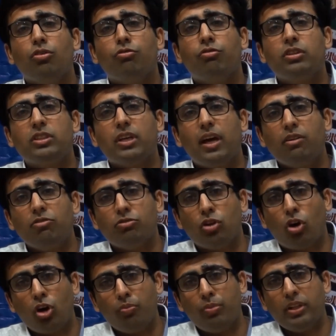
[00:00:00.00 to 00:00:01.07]
which have
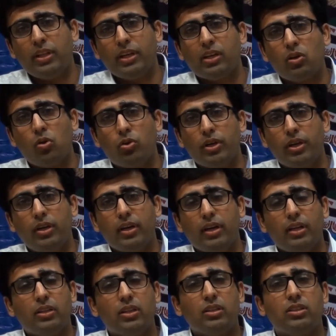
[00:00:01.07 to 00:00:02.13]
not been
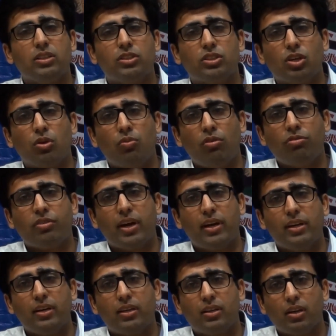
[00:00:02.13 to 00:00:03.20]
included in the system of
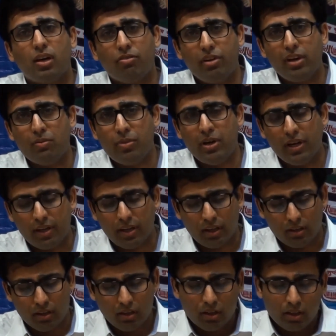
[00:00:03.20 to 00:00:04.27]
credit availability.